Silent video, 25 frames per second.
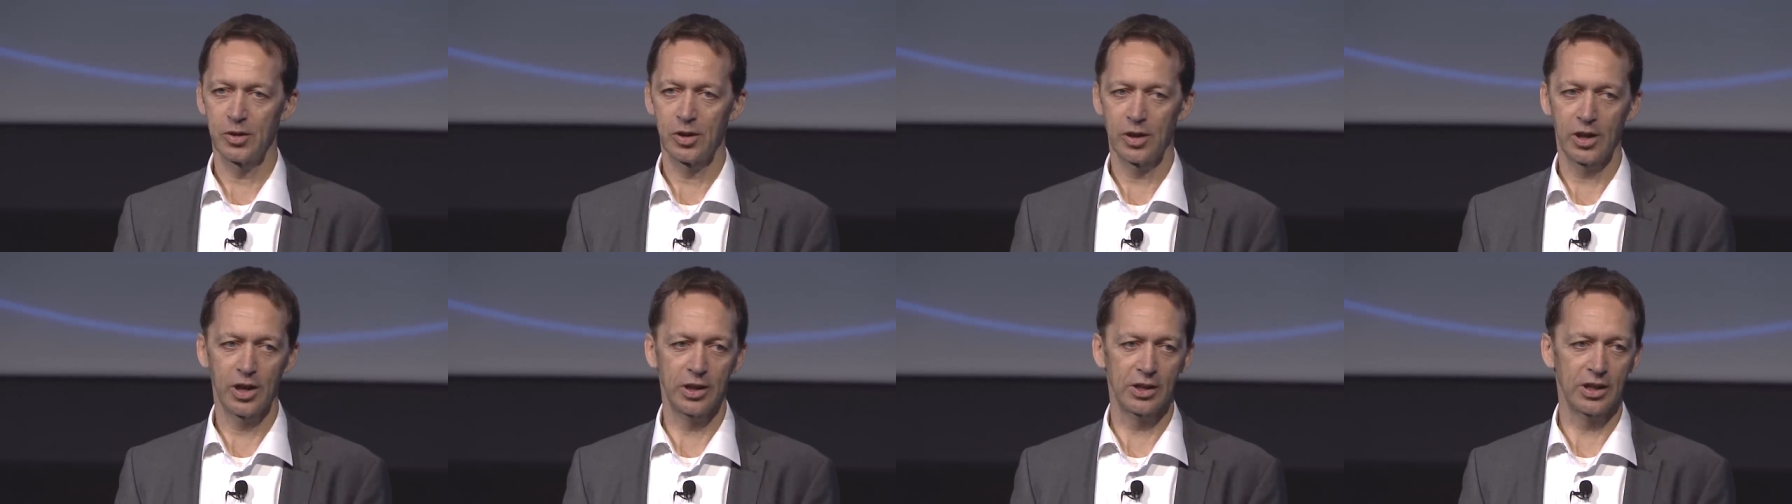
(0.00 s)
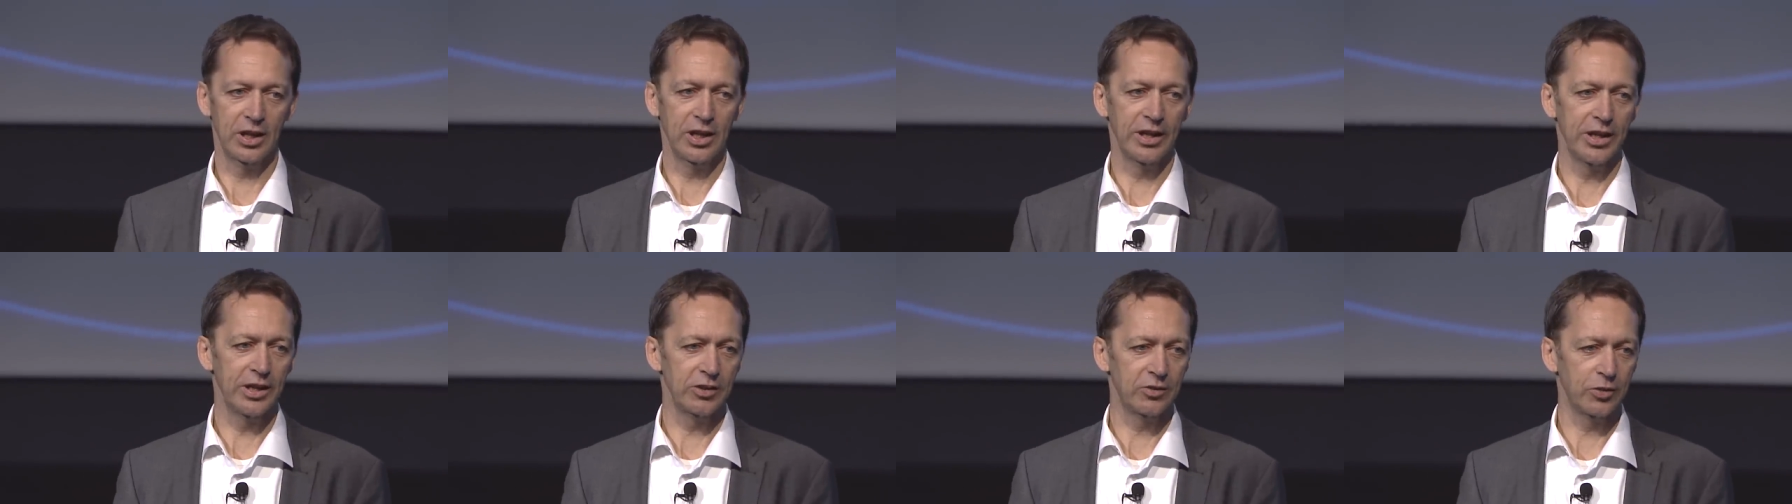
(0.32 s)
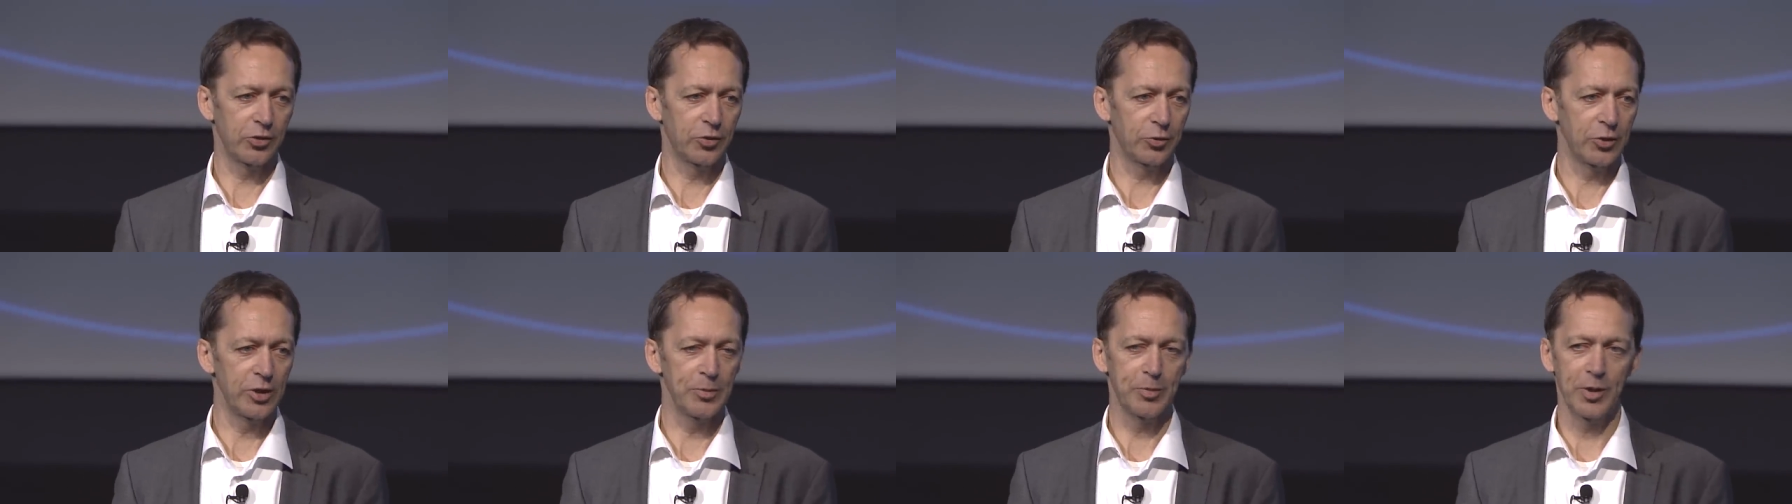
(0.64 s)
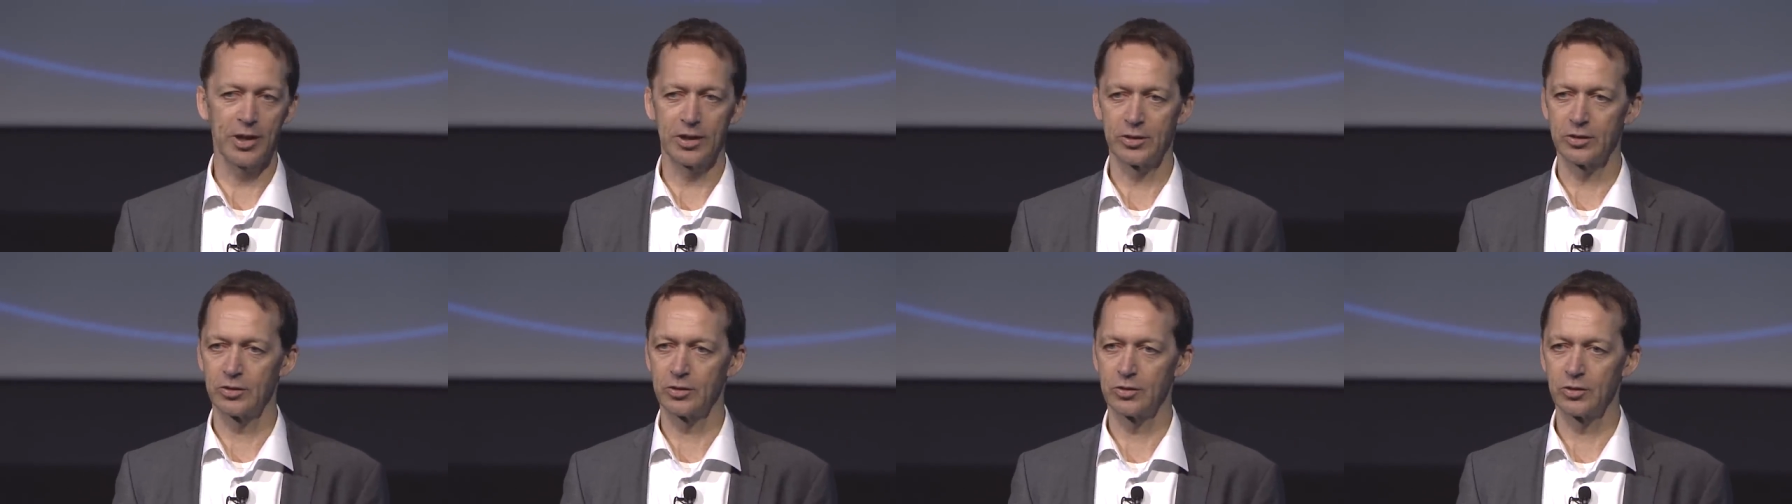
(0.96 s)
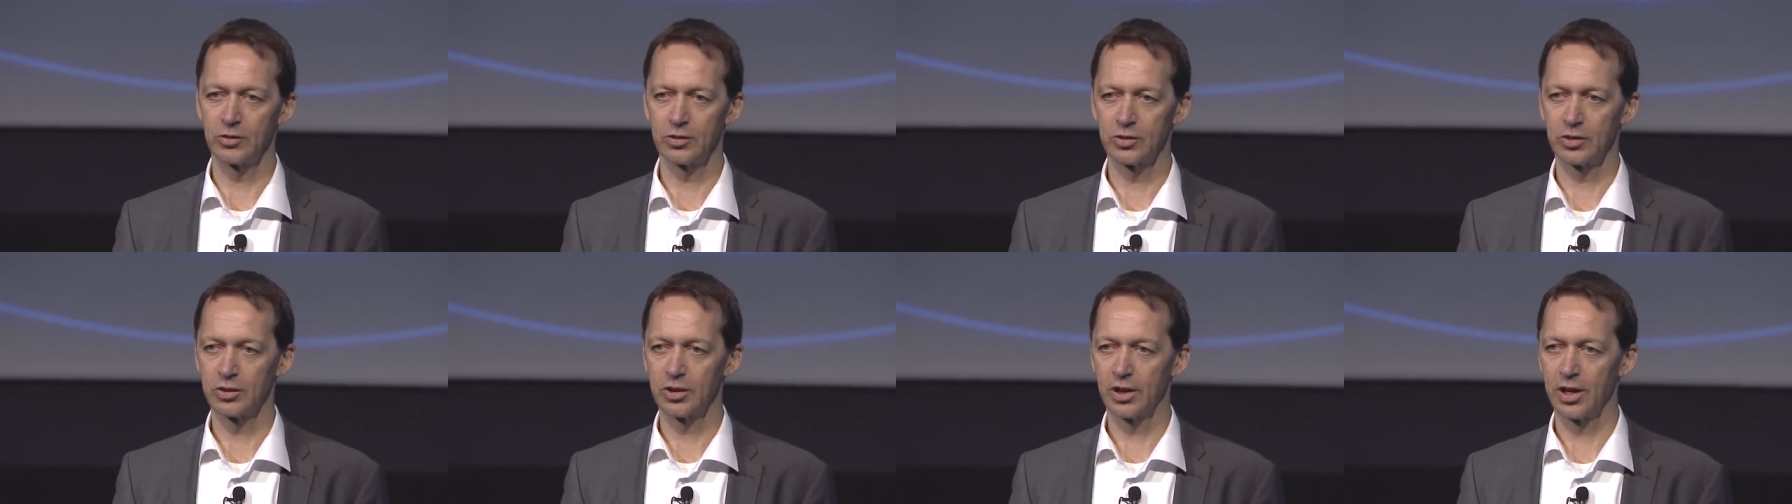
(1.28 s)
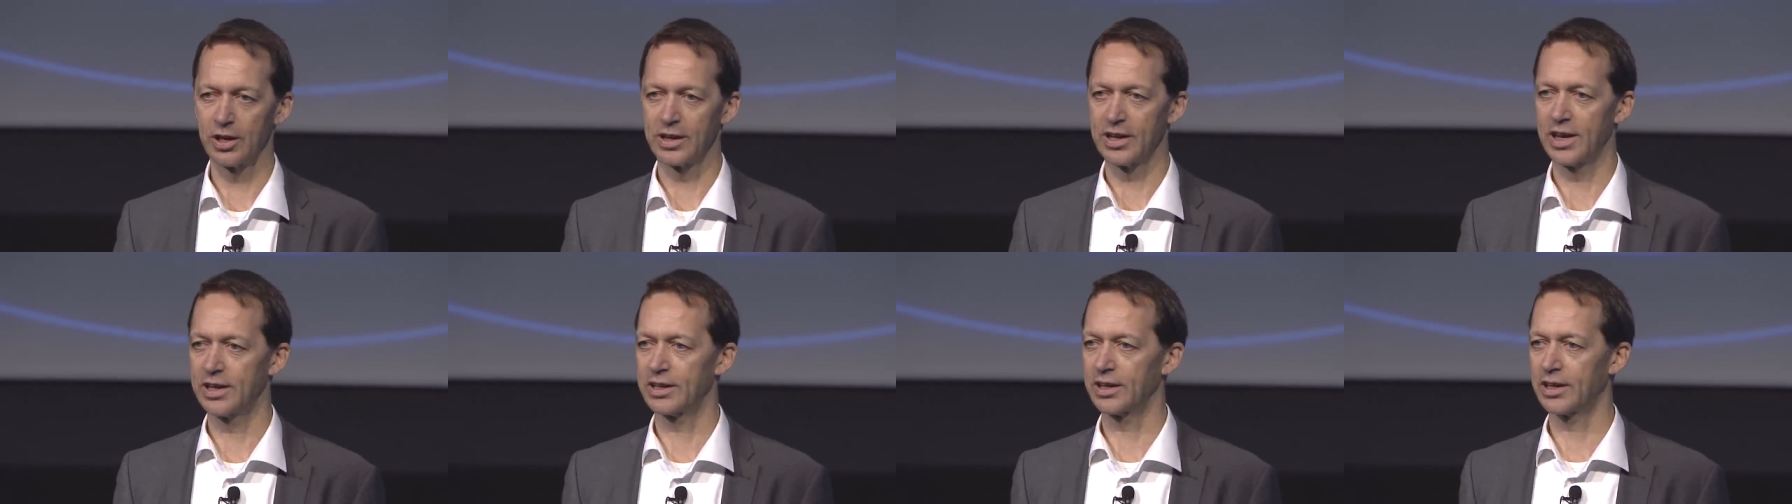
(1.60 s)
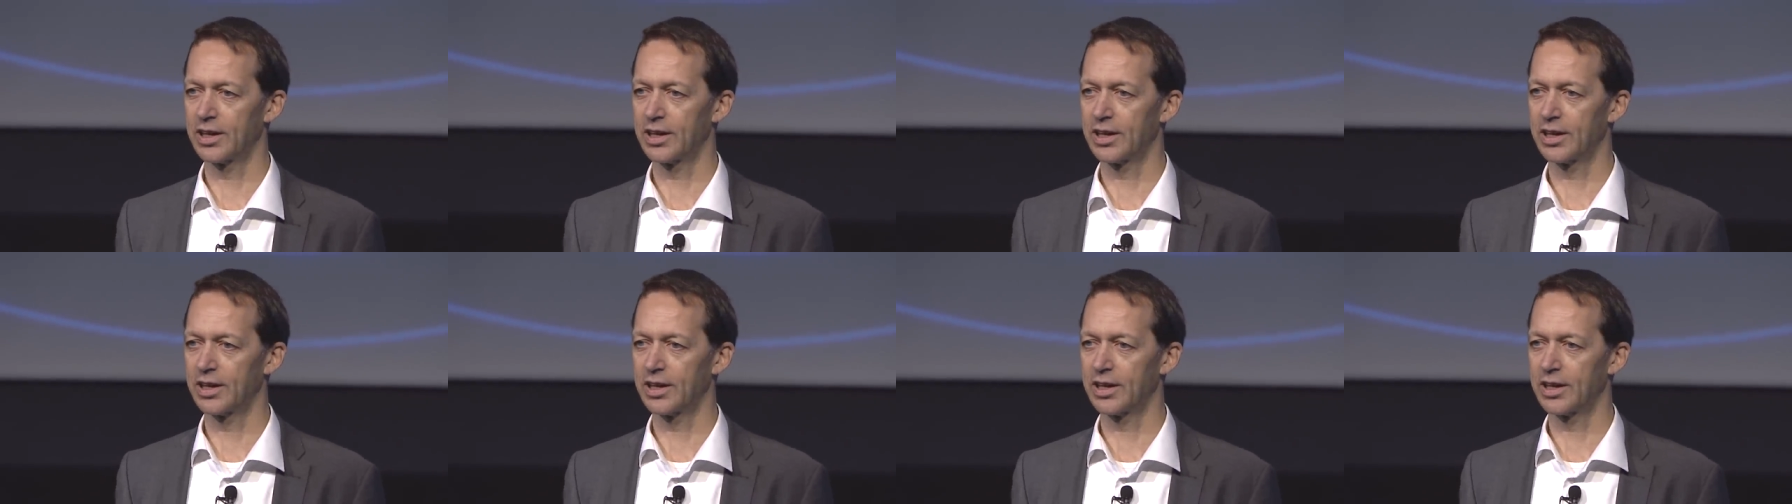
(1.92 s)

and clicked 3 buttons and had a